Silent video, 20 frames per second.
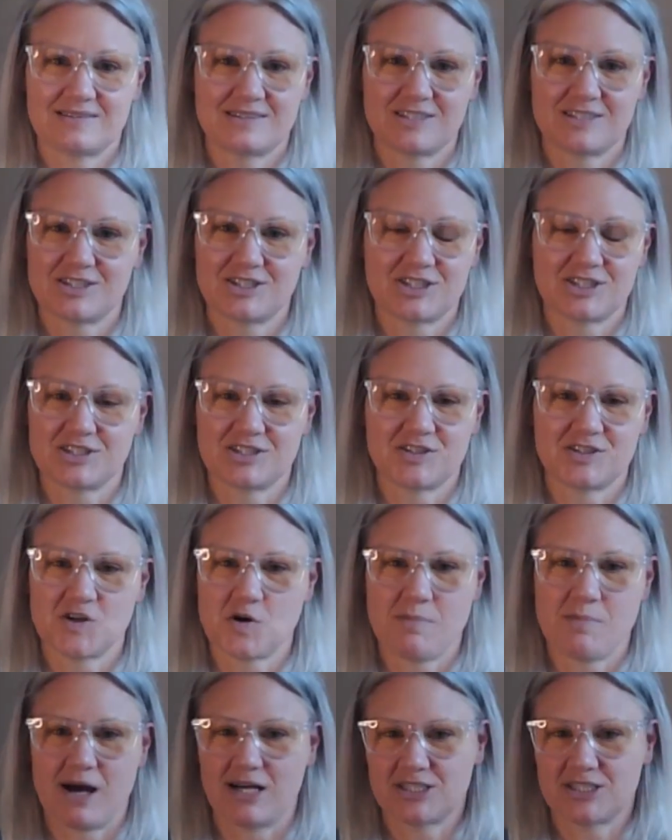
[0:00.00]
just
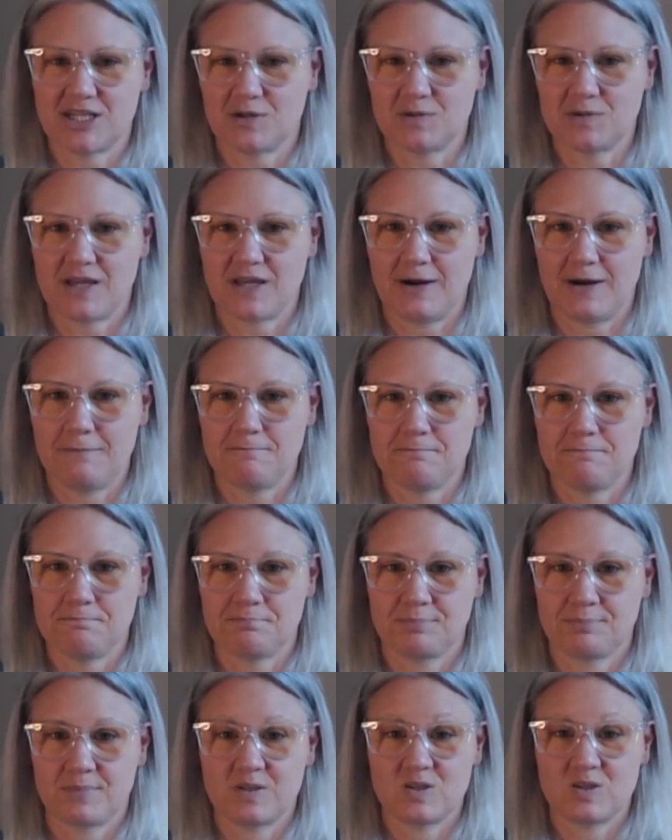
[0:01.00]
so much out there.
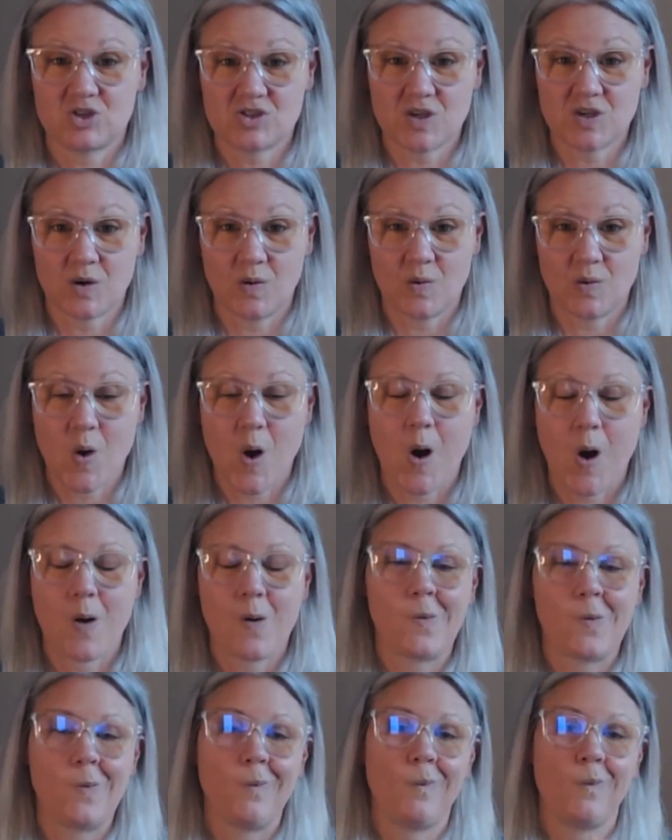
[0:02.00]
So
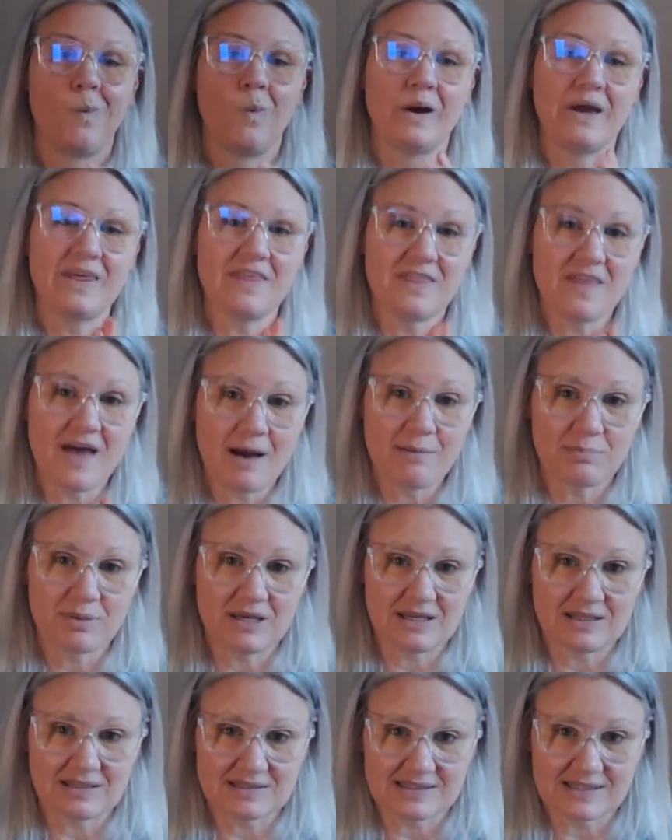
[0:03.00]
with that
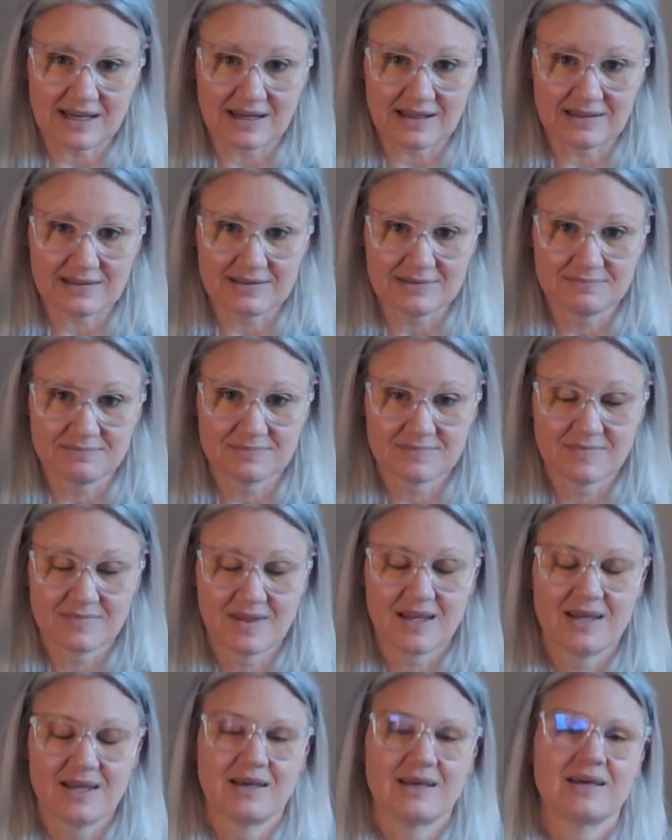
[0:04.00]
being said,
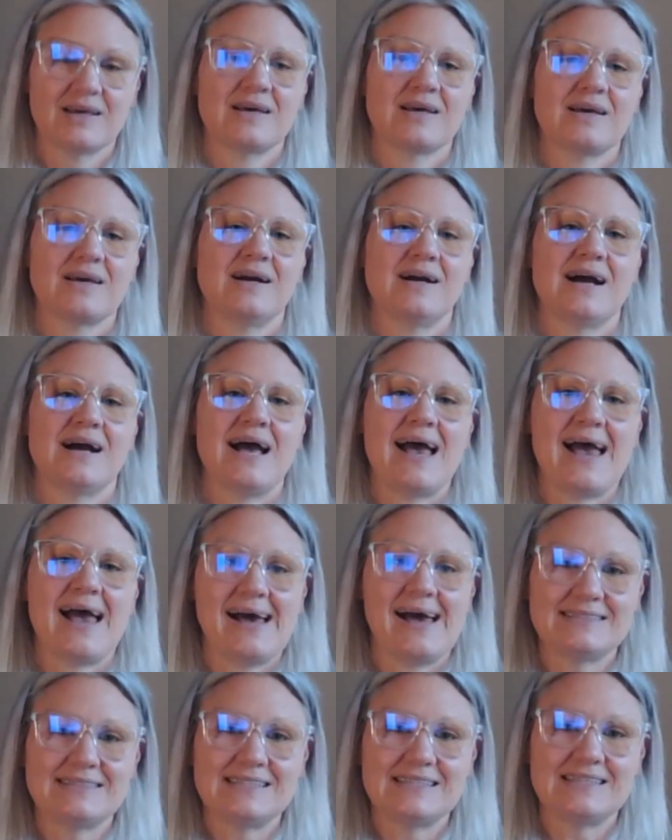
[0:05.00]

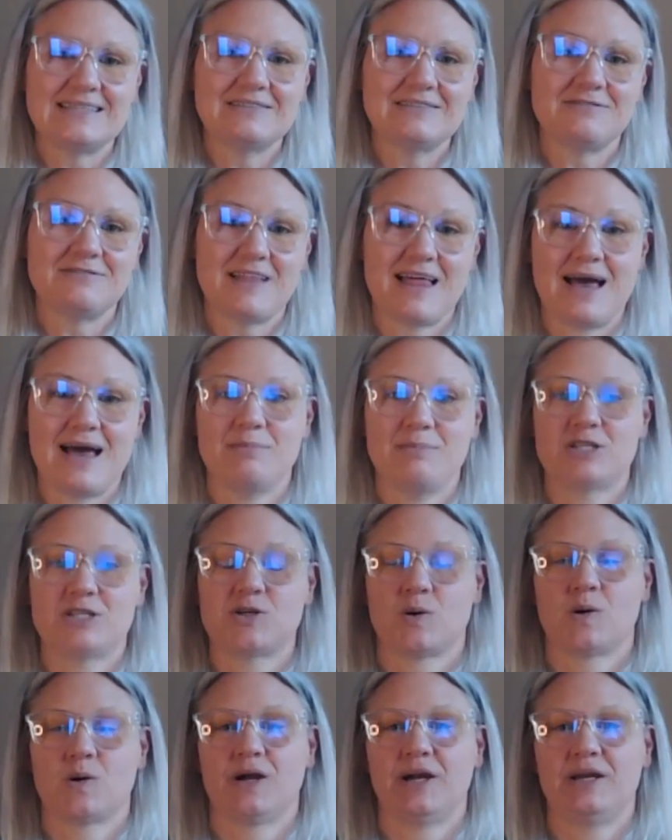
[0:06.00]

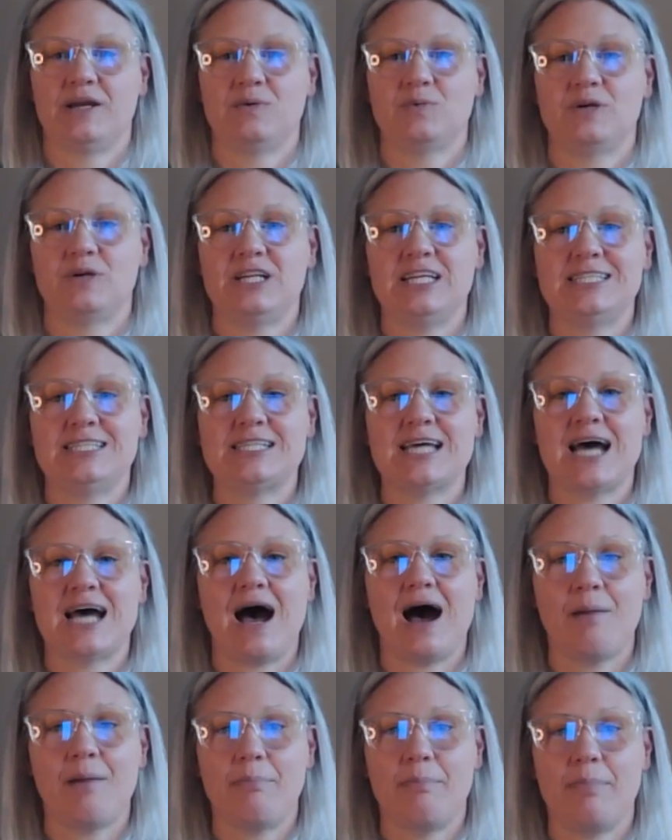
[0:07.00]
anti-inflammatory, we need to
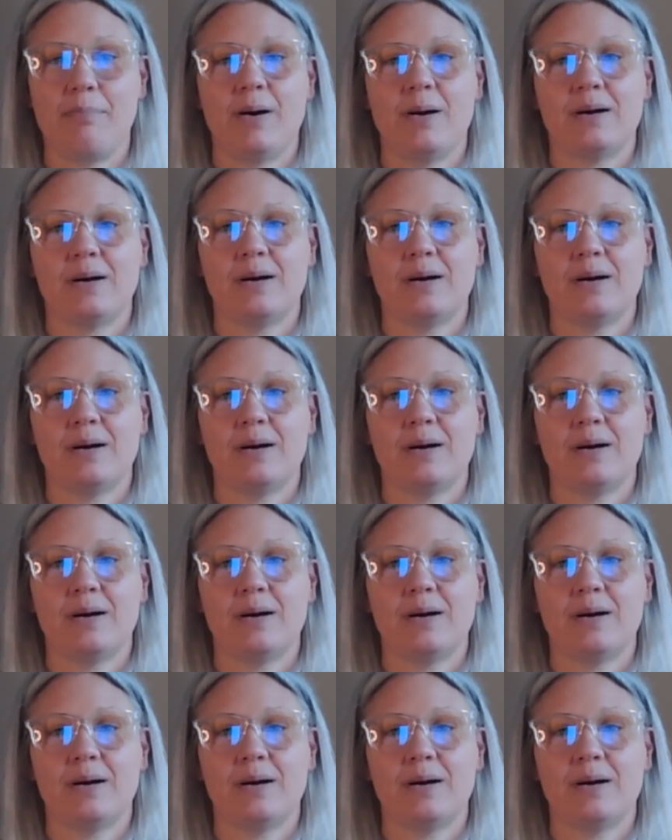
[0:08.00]
up